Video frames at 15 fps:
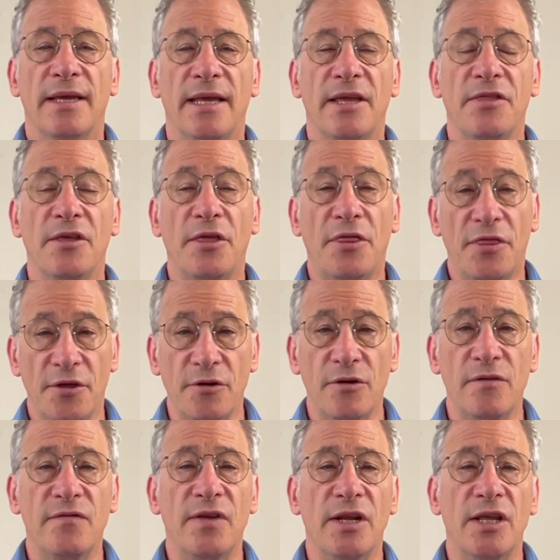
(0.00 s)
In the
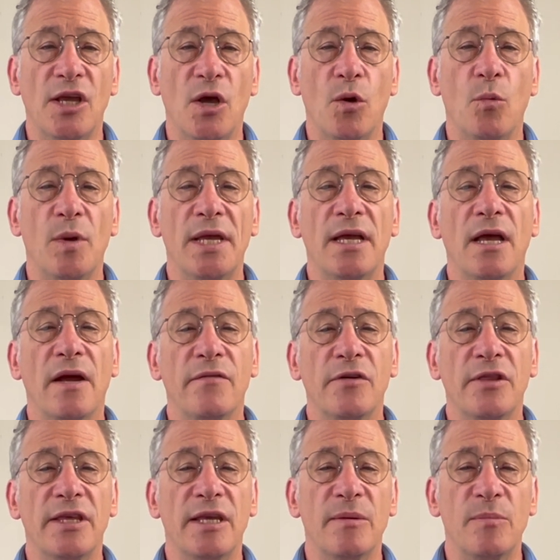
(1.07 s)
third video, we
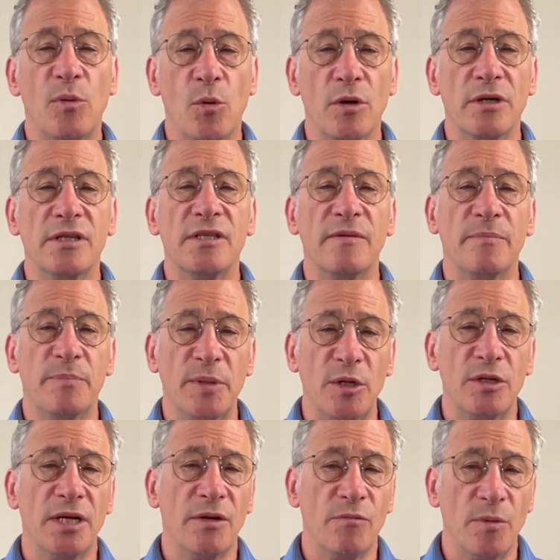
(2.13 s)
covered the importance of
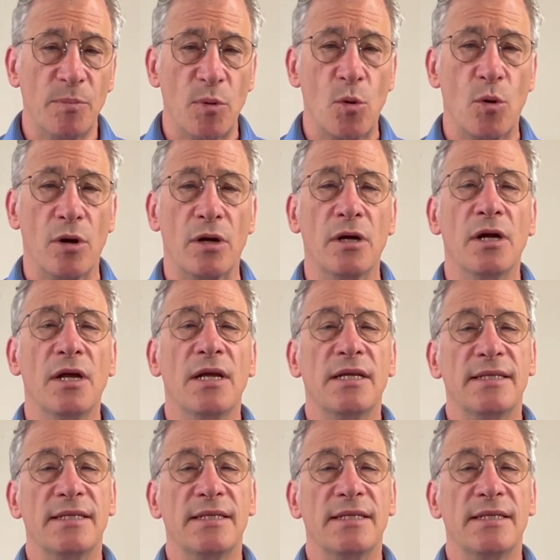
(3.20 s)
building rapport